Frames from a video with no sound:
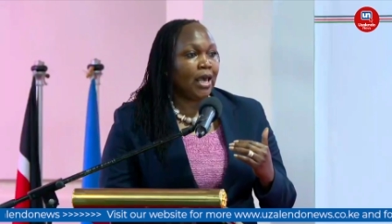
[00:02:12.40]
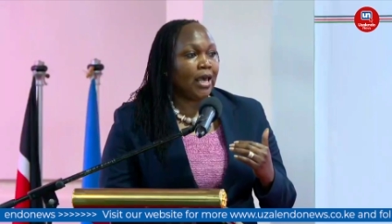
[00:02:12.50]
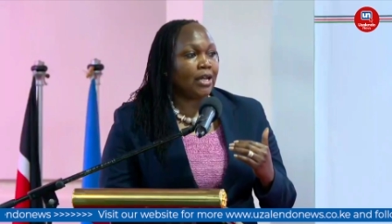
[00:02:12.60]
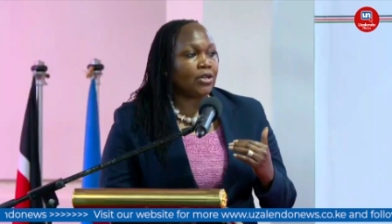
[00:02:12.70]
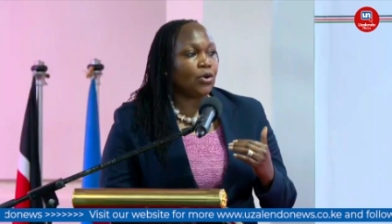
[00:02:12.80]

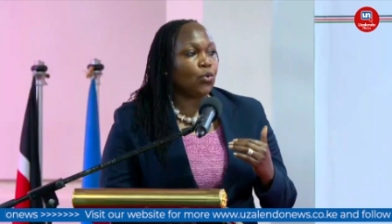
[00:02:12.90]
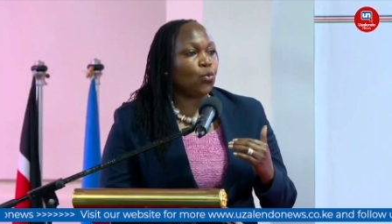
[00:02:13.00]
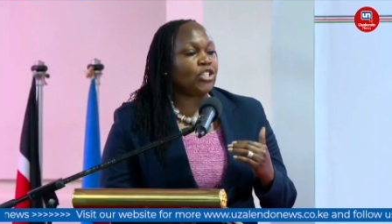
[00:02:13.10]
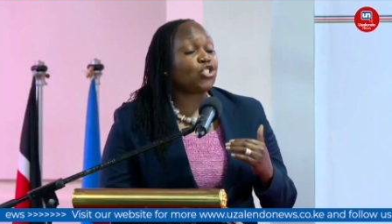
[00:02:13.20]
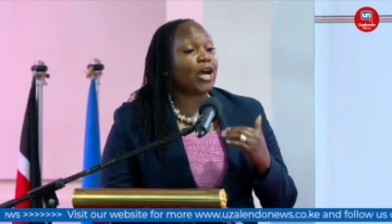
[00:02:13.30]
And
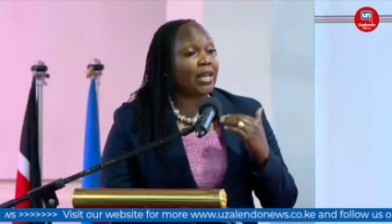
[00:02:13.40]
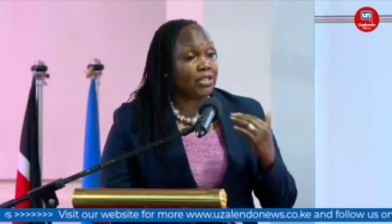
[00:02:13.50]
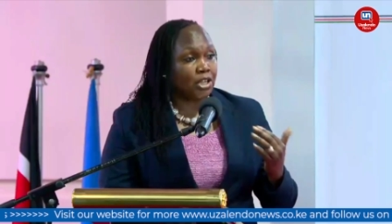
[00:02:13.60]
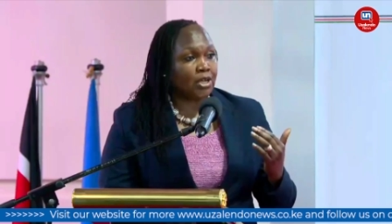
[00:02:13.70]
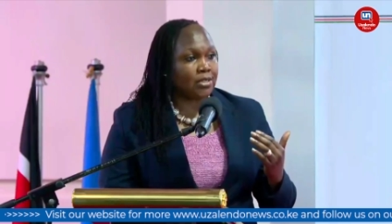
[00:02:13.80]
we
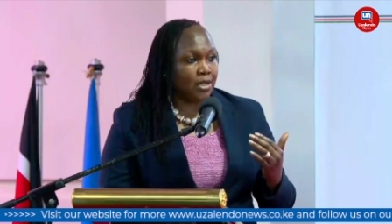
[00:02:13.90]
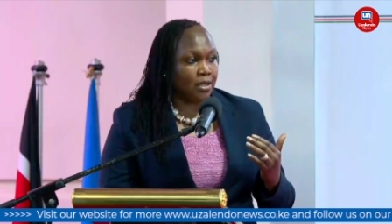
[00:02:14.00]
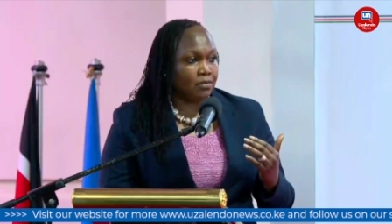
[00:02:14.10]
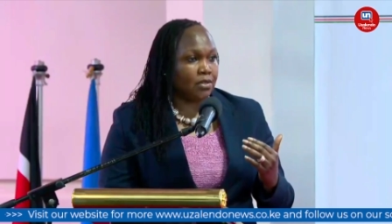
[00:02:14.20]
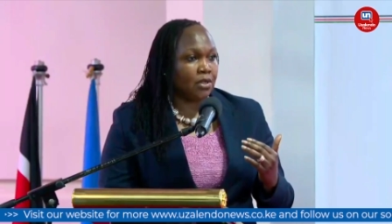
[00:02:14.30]
challenged
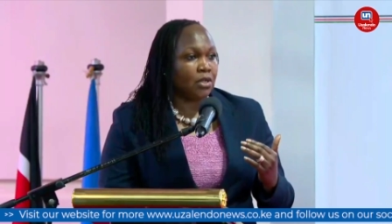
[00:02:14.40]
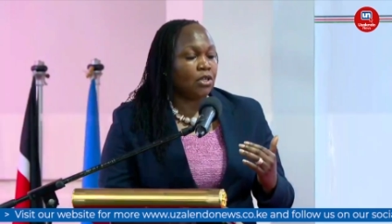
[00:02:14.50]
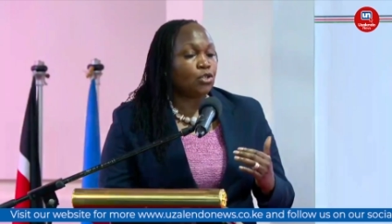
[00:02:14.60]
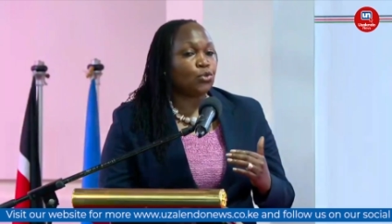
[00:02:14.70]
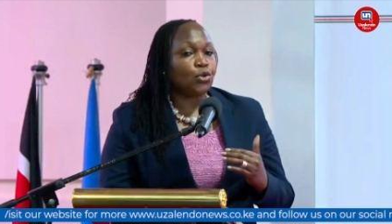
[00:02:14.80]
ourselves
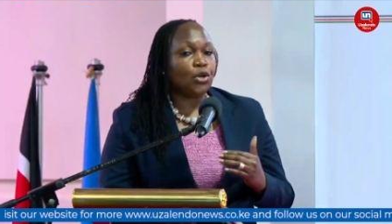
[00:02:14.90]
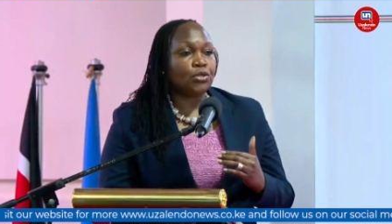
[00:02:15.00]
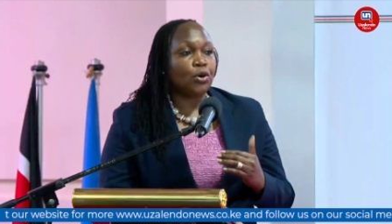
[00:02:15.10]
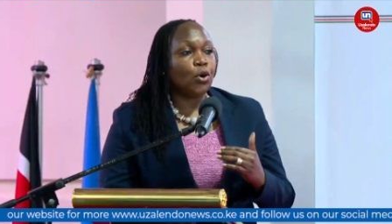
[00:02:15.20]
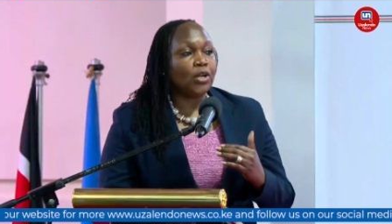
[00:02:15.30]
to
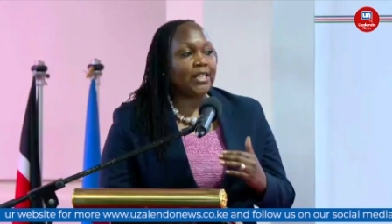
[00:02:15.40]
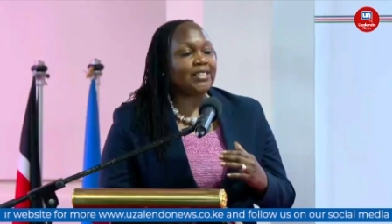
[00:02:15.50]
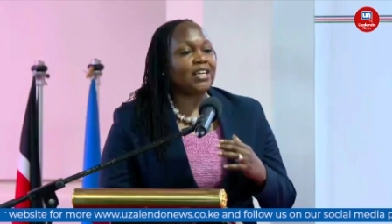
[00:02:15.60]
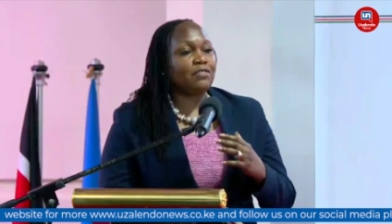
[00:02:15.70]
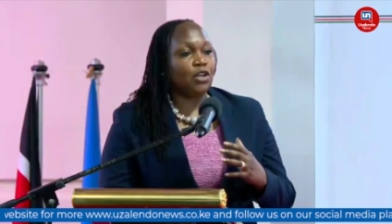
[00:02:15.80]
not only
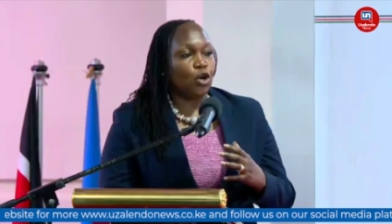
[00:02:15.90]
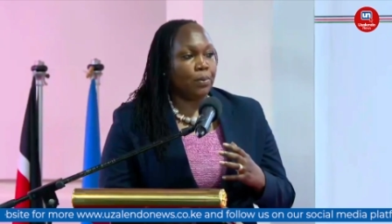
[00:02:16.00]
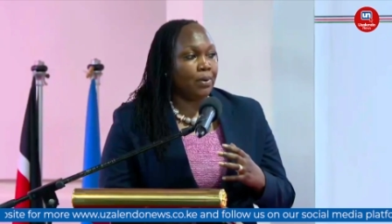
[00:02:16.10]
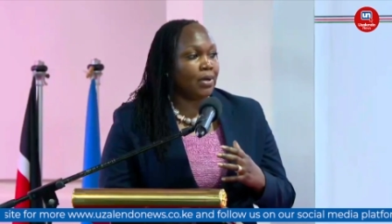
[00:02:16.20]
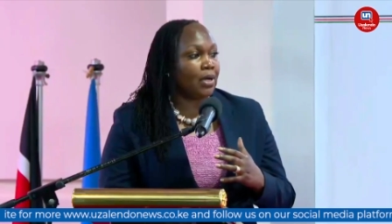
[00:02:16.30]

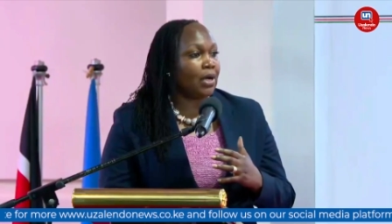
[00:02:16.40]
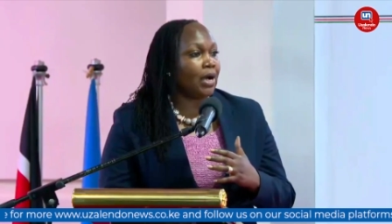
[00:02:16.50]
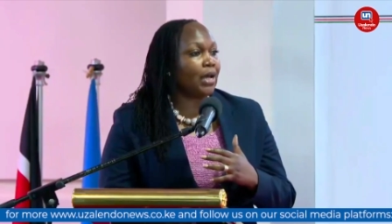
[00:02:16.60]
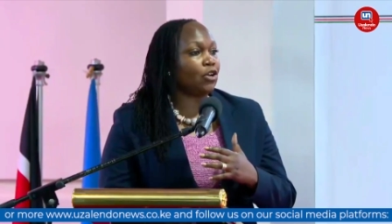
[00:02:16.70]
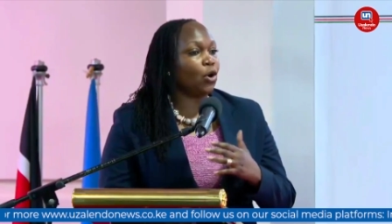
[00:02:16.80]
develop
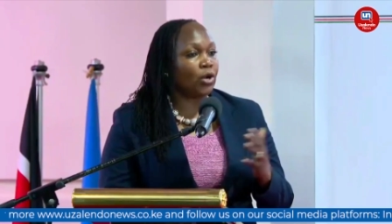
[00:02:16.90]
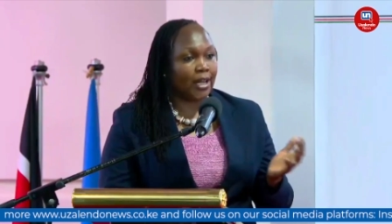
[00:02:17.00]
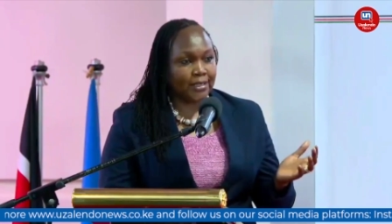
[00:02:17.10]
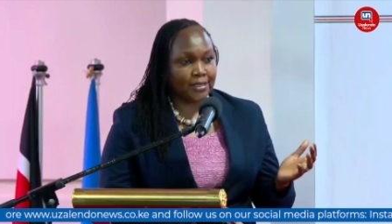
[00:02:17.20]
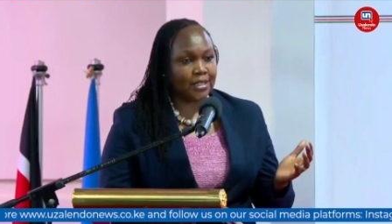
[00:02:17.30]
an
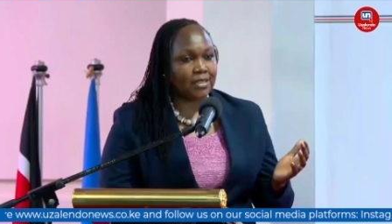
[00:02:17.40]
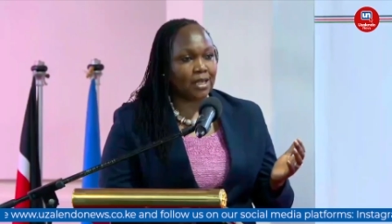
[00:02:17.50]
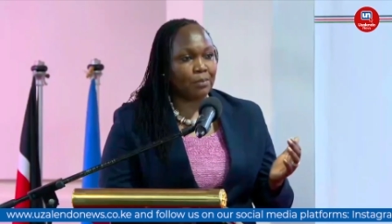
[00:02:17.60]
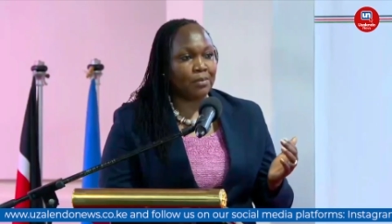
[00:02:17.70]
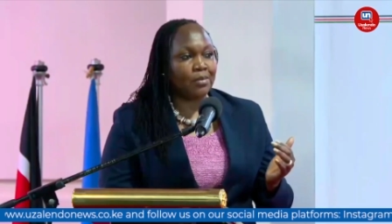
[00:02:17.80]
online
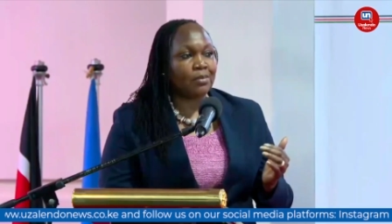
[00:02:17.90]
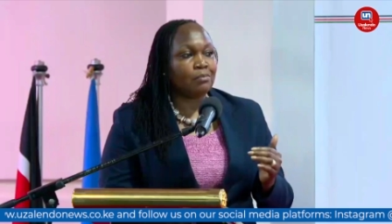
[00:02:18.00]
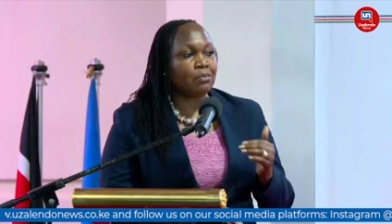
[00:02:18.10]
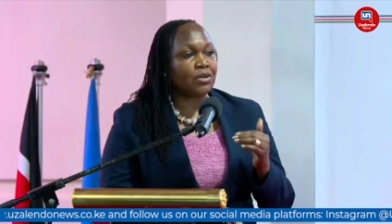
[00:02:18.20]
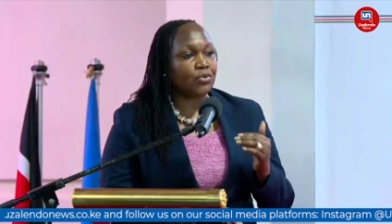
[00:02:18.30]
system,
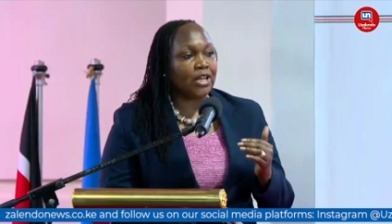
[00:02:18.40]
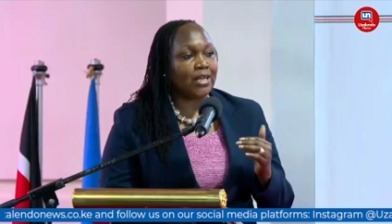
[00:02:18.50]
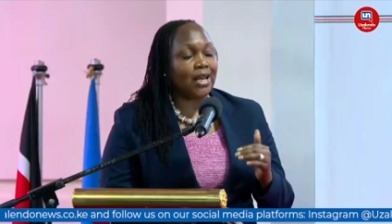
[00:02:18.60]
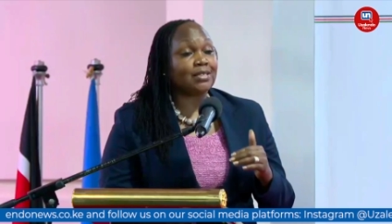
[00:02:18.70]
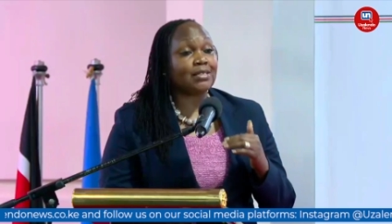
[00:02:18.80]
but
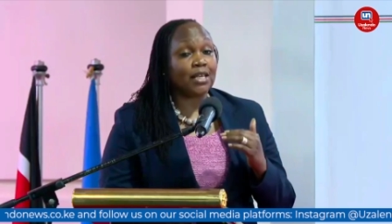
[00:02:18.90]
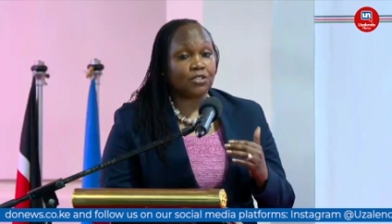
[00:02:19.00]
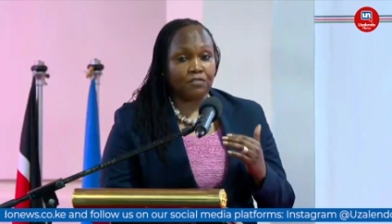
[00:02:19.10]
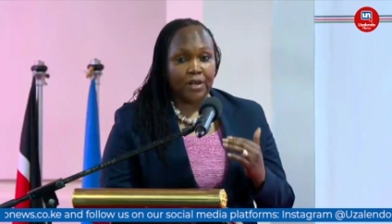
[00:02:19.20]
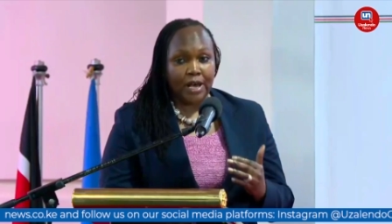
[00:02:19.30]
really a
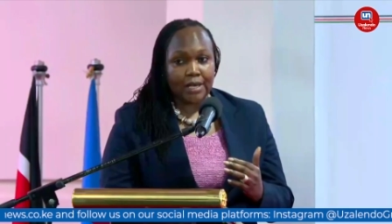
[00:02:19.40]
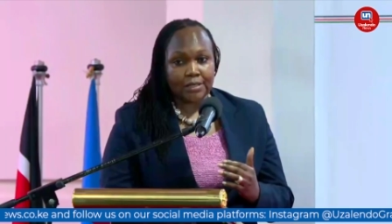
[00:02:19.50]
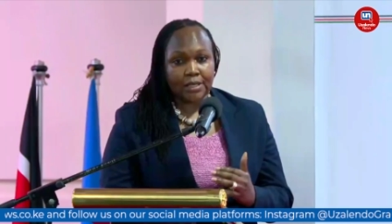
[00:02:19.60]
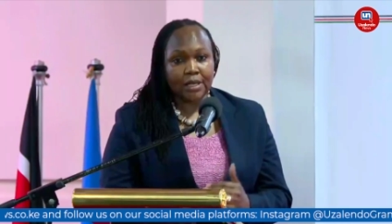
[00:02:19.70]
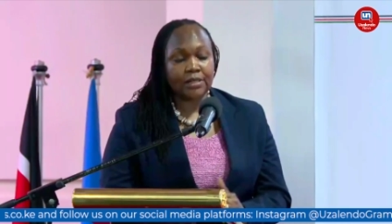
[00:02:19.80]
state of the
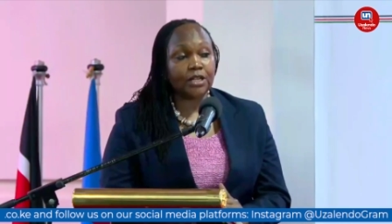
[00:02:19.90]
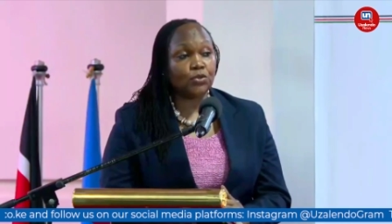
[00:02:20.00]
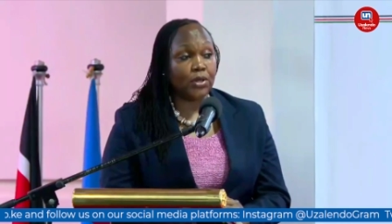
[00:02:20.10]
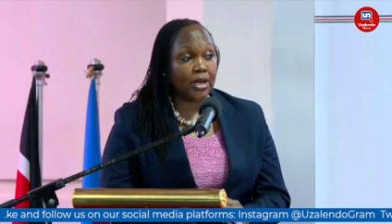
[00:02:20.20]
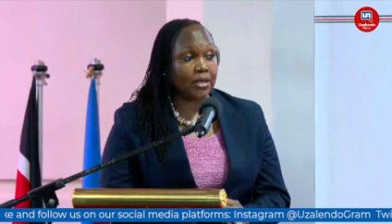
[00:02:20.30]
art
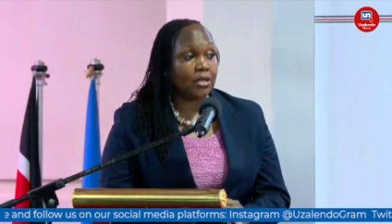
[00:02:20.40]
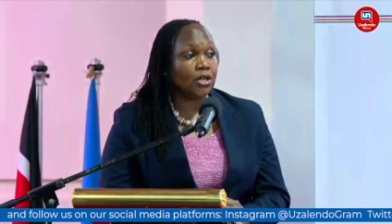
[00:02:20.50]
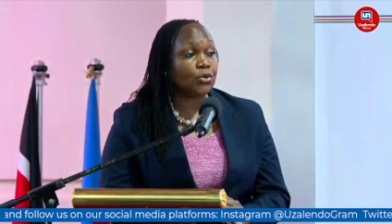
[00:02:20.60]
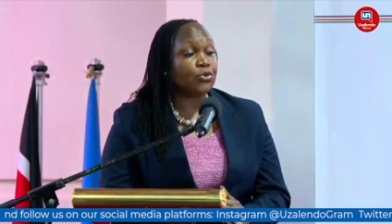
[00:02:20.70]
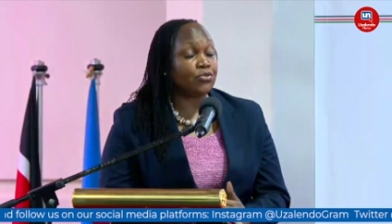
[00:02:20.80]
that then
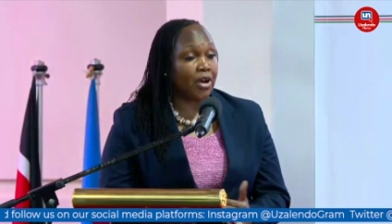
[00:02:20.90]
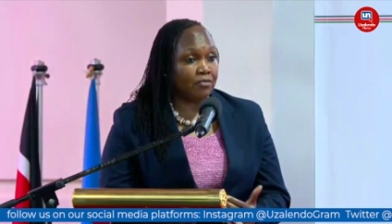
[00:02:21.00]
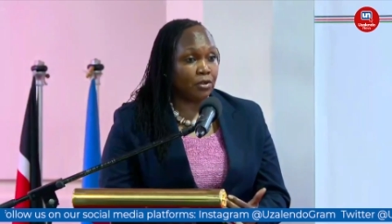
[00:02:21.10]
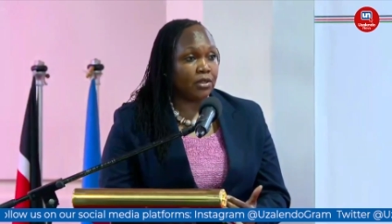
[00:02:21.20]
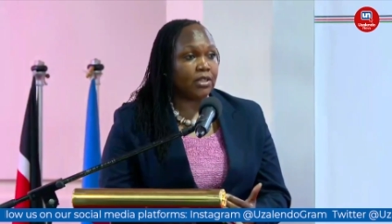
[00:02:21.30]
could
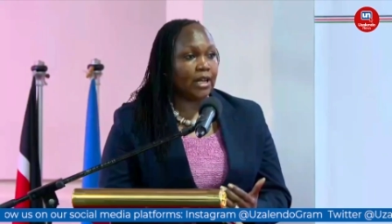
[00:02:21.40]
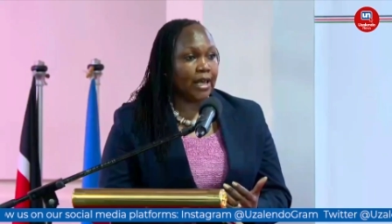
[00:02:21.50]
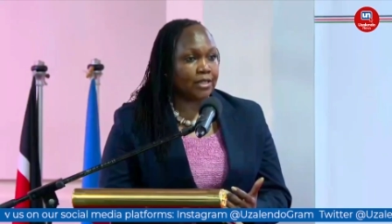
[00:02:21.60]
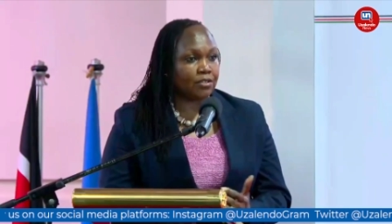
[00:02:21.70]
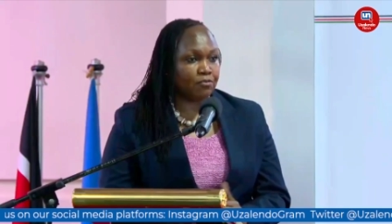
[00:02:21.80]
rival the
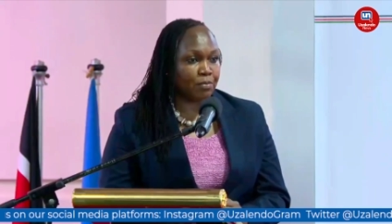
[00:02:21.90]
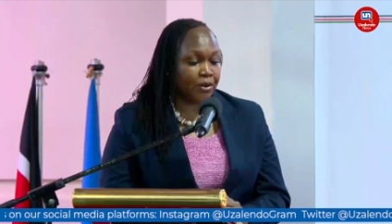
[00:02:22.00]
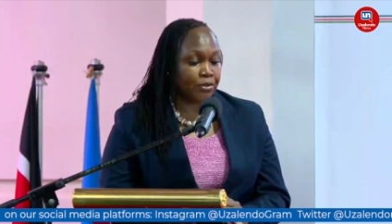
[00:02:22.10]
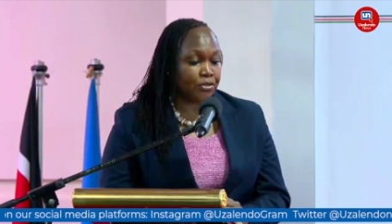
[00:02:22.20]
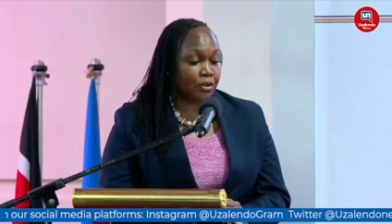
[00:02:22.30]
likes of
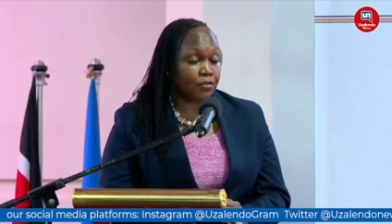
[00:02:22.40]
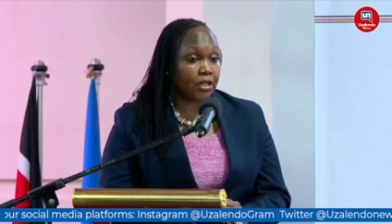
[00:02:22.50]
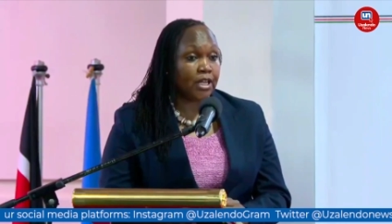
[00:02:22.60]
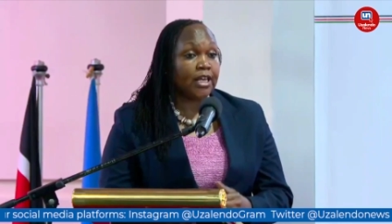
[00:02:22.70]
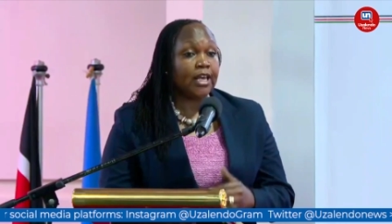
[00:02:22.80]
Microsoft.